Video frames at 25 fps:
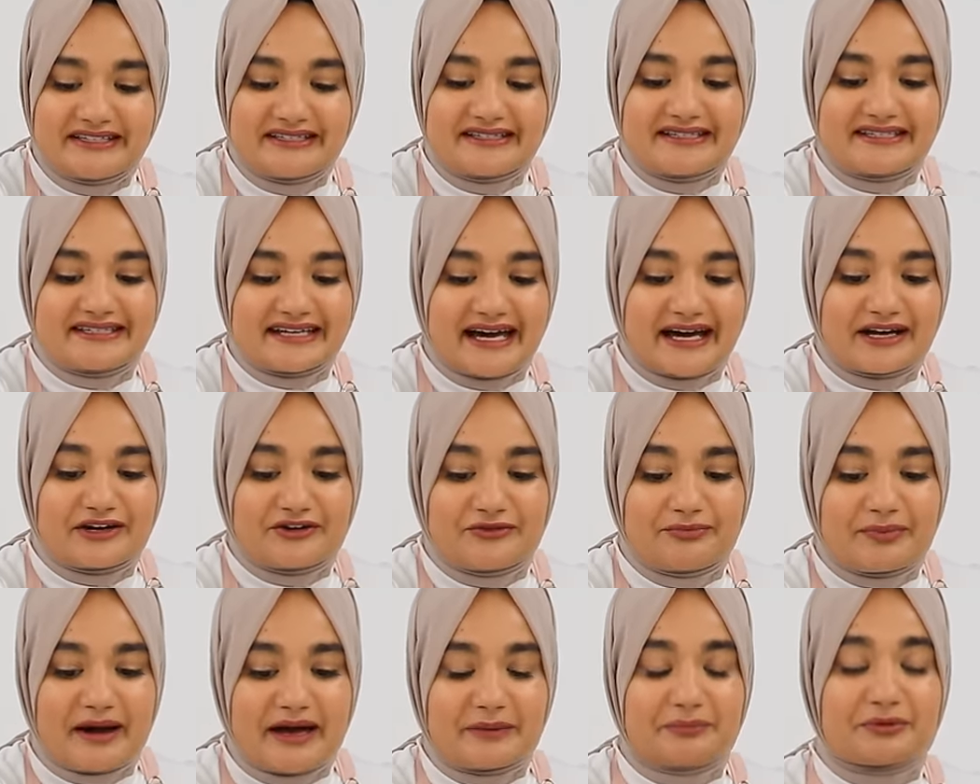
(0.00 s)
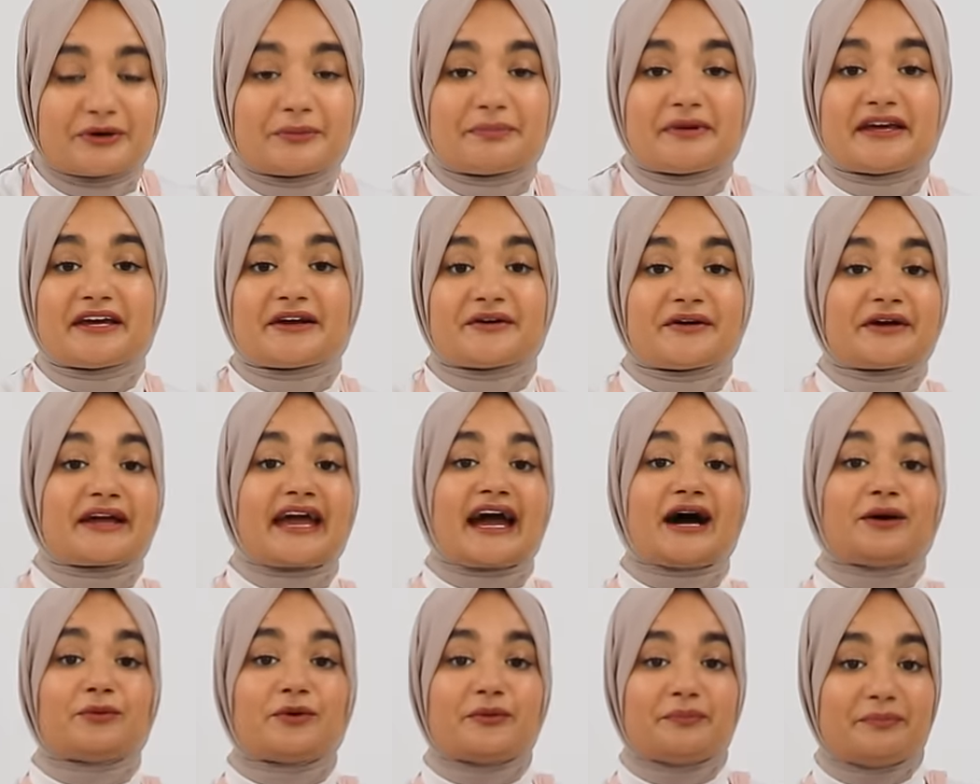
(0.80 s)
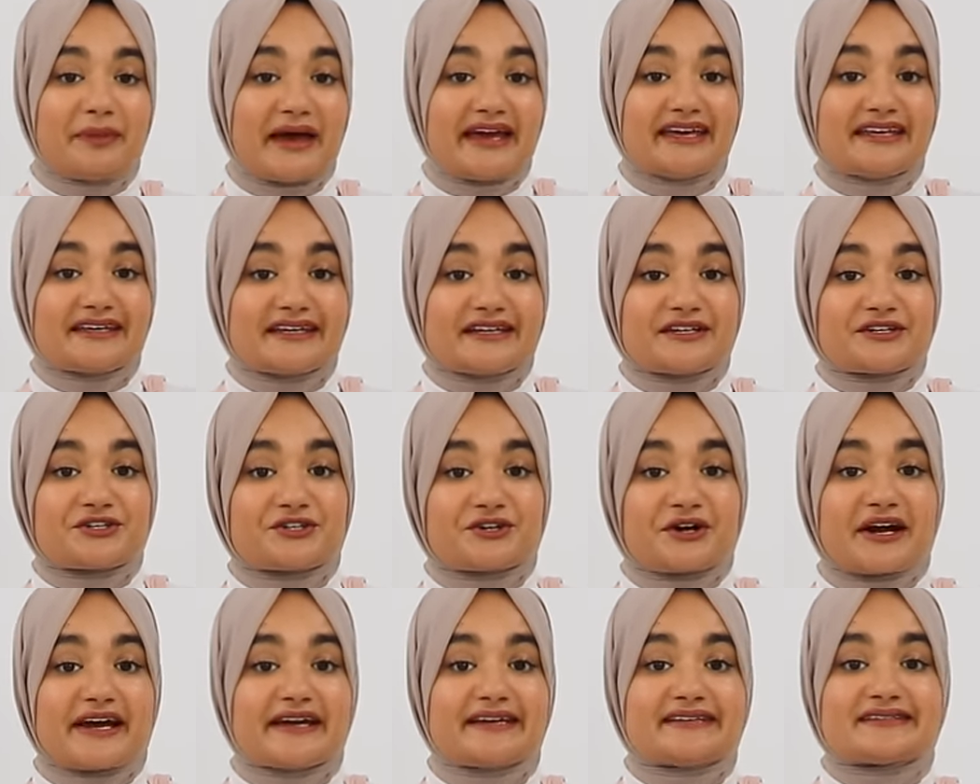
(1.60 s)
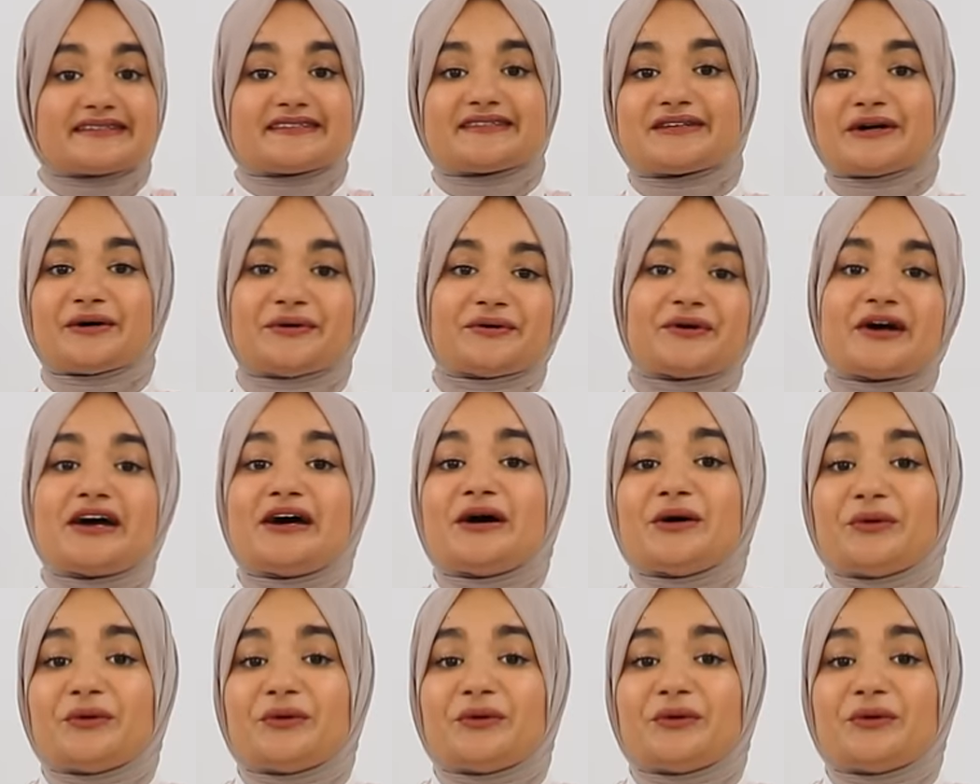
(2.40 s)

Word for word: to start off by preparing our baking trays. So